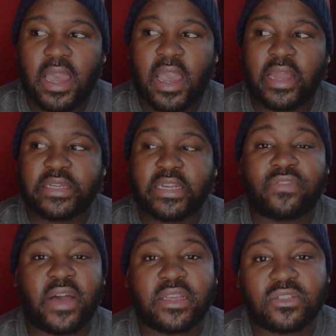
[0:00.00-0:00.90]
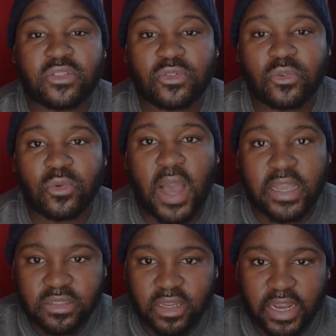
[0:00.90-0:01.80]
and advised to
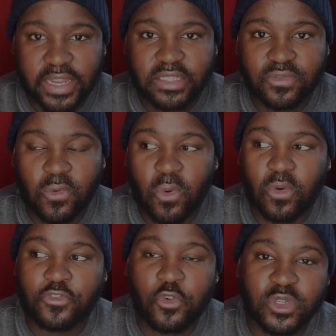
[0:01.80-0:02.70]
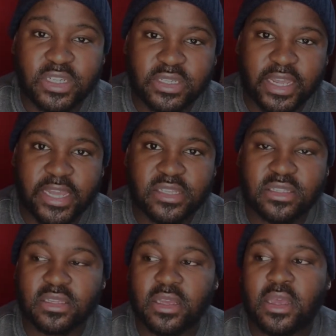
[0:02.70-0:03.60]
isolate for 14 days.